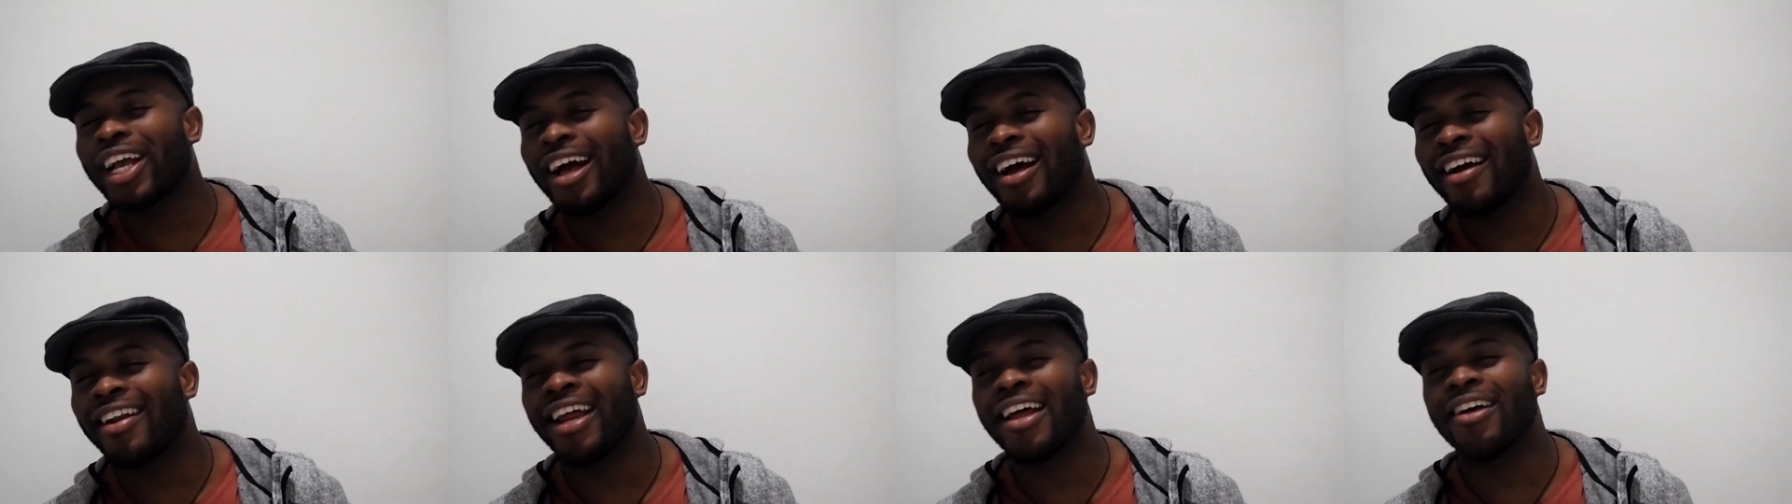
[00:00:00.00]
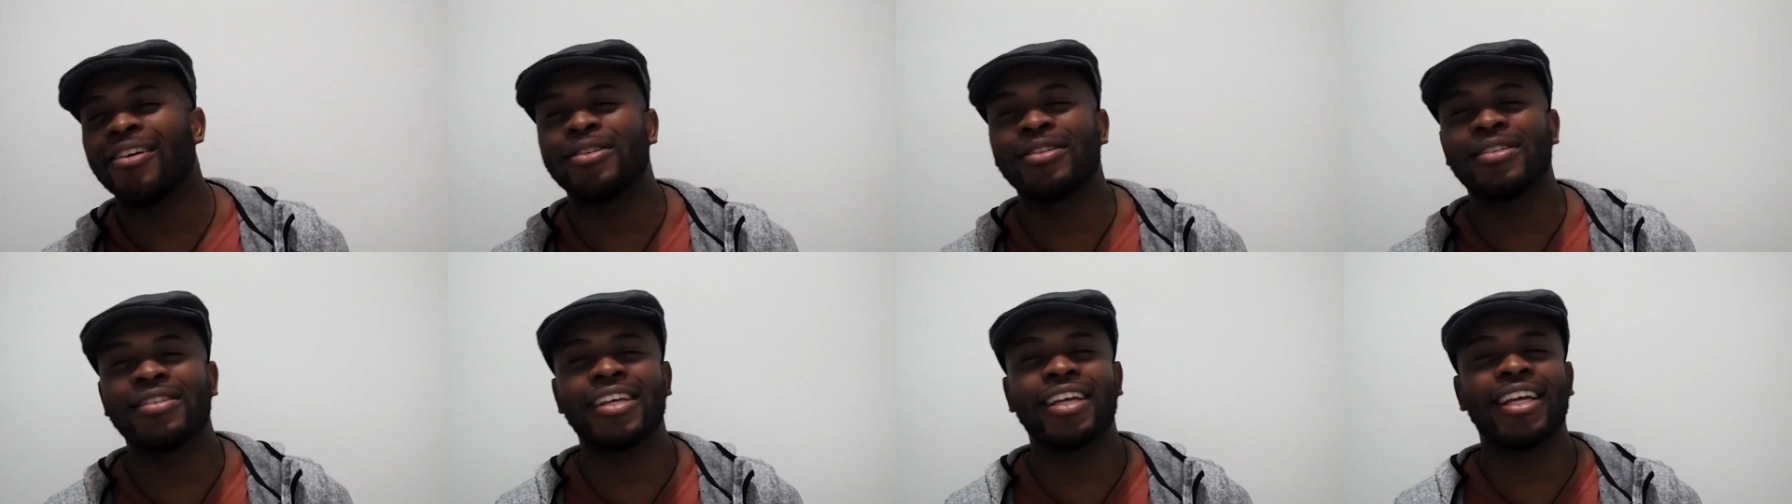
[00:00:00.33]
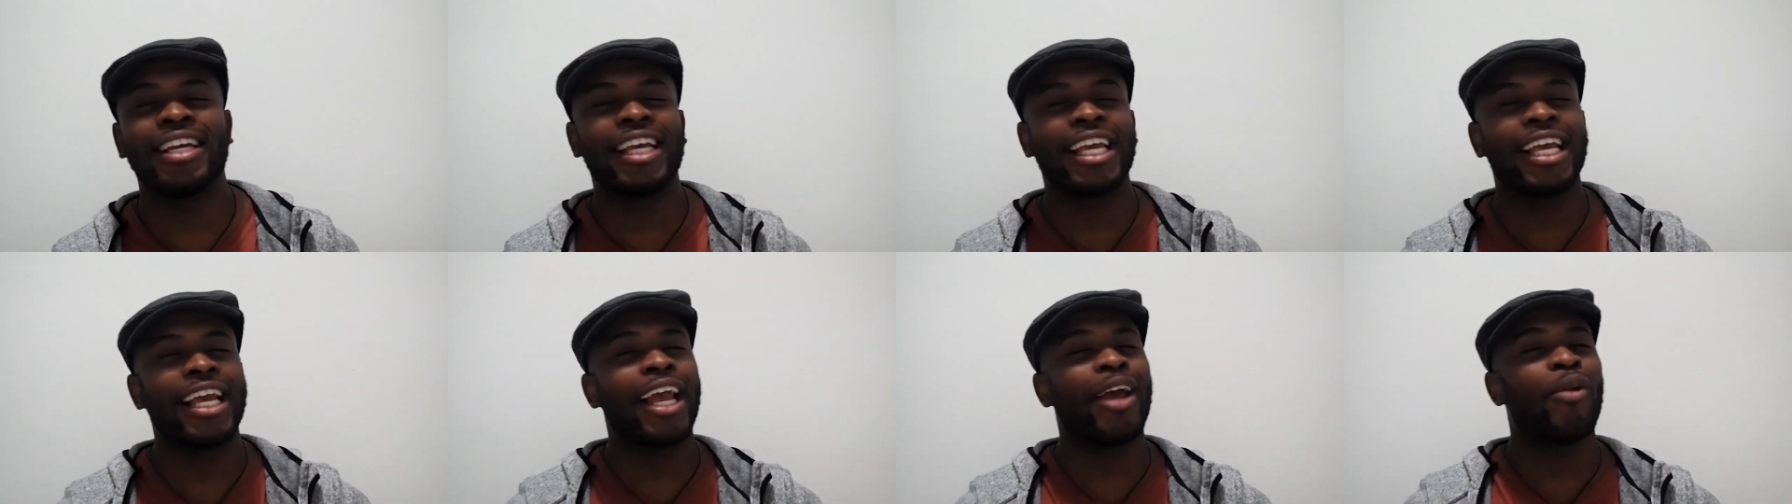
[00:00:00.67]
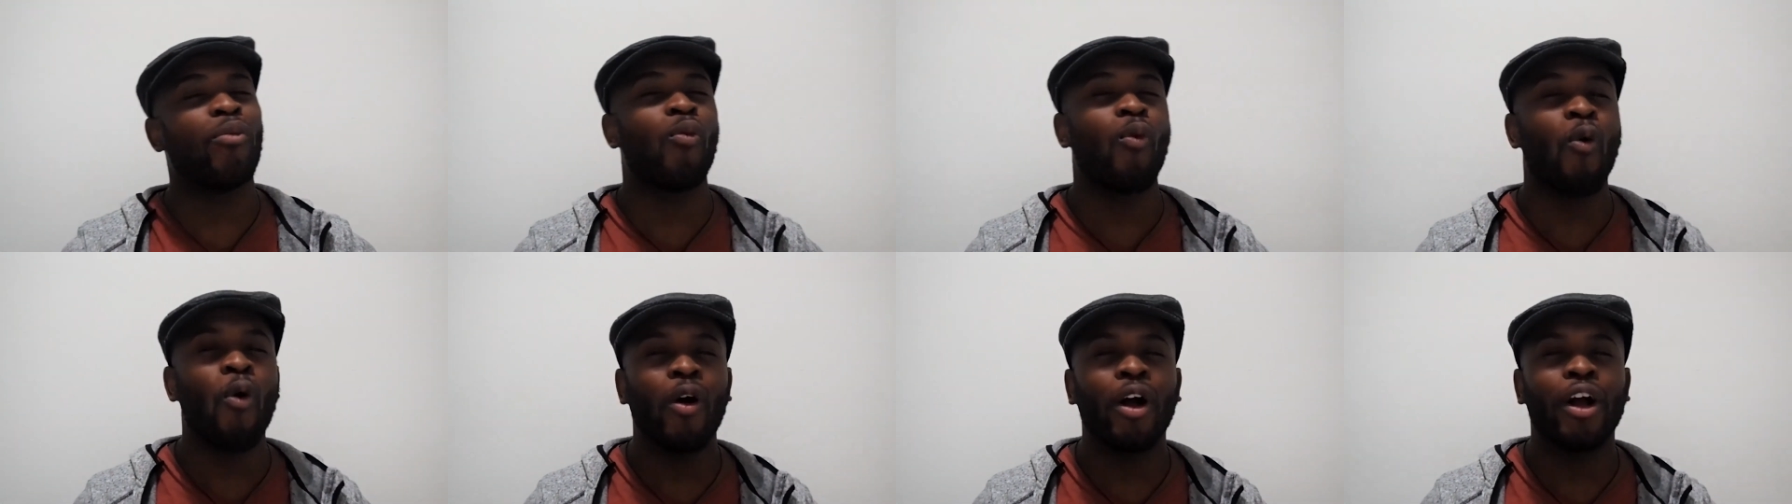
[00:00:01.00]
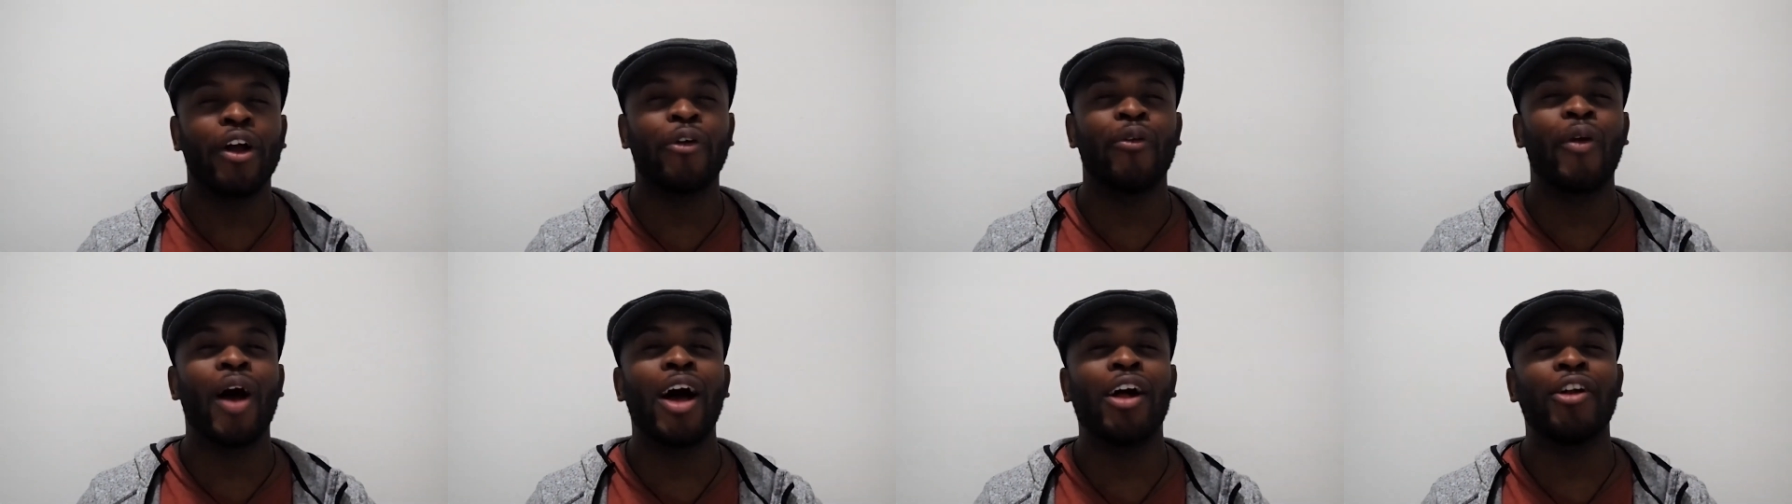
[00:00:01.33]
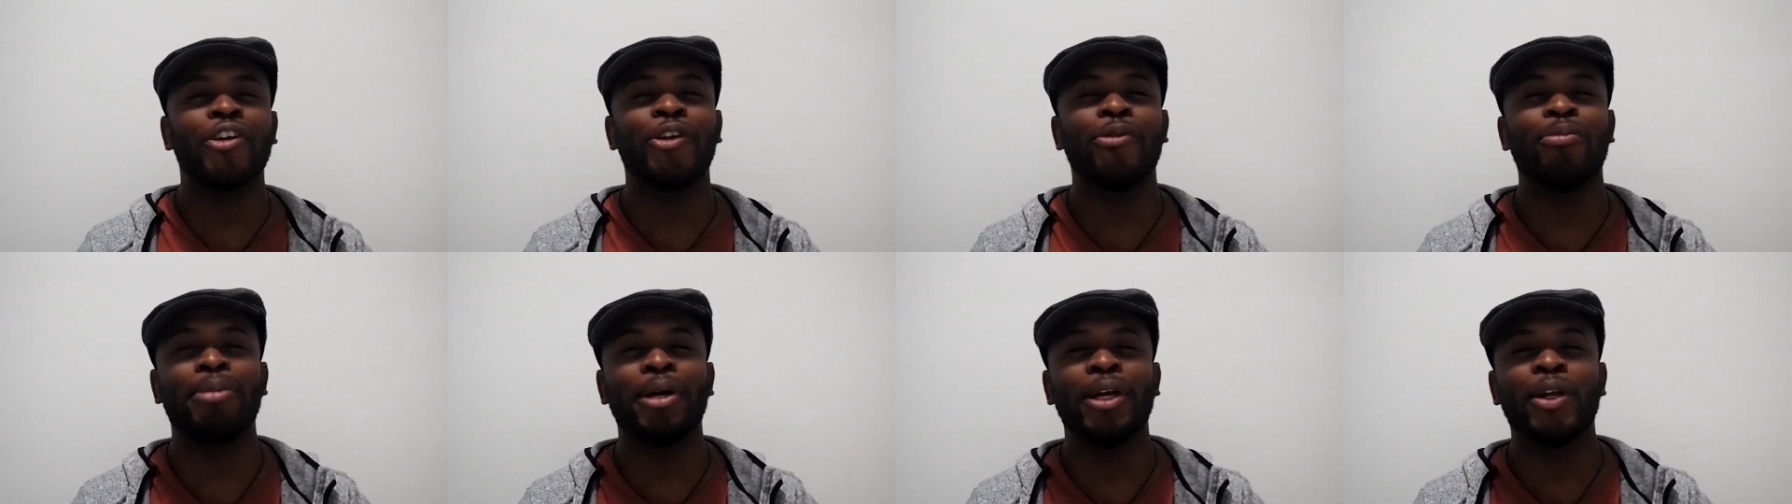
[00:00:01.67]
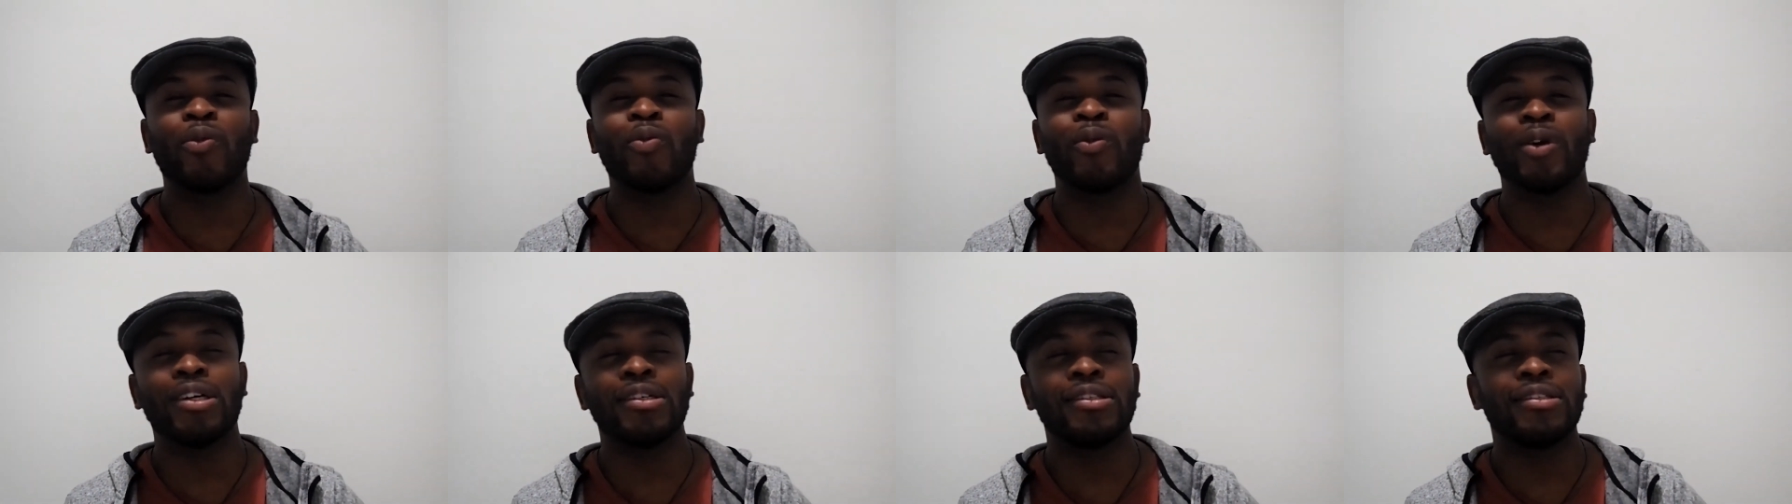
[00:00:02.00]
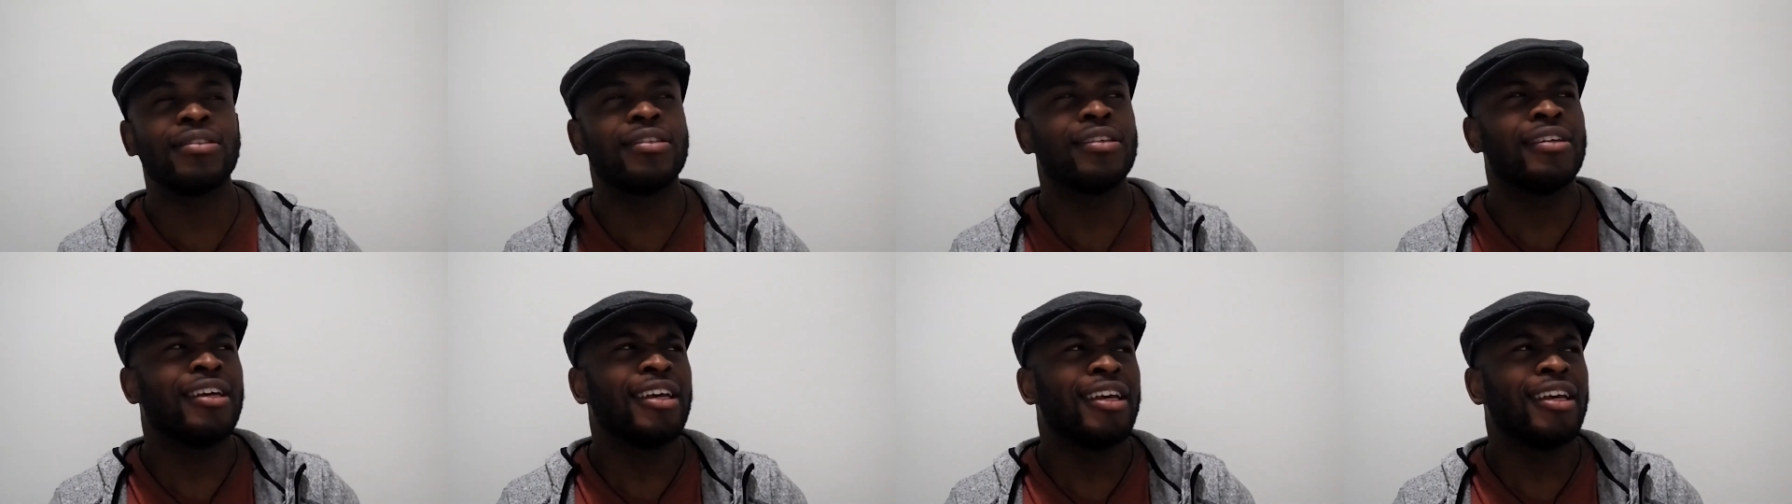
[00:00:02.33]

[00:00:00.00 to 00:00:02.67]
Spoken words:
out Helsinki and walk around a bit was,